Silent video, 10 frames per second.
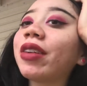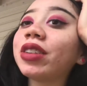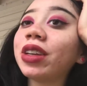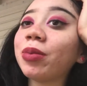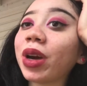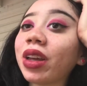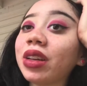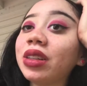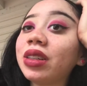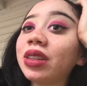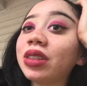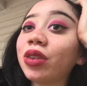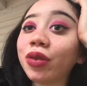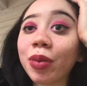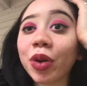a name by
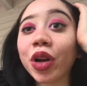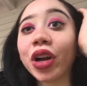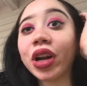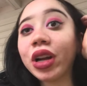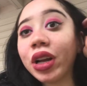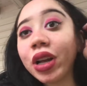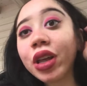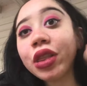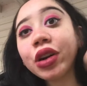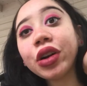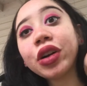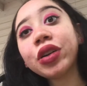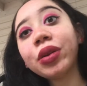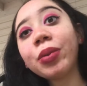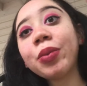November
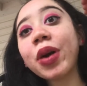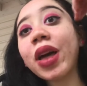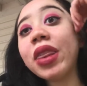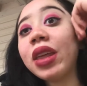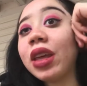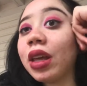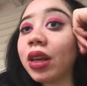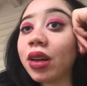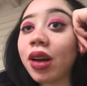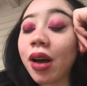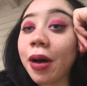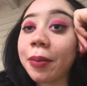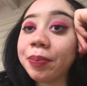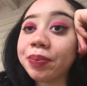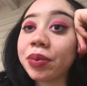3rd by the
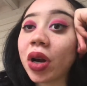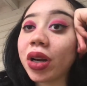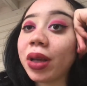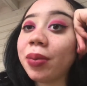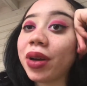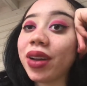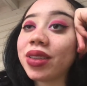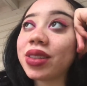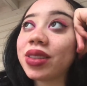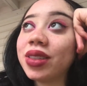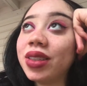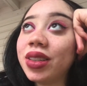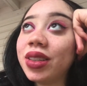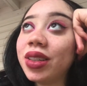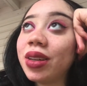party. But
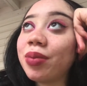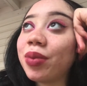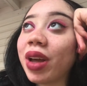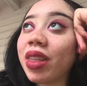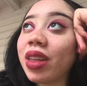my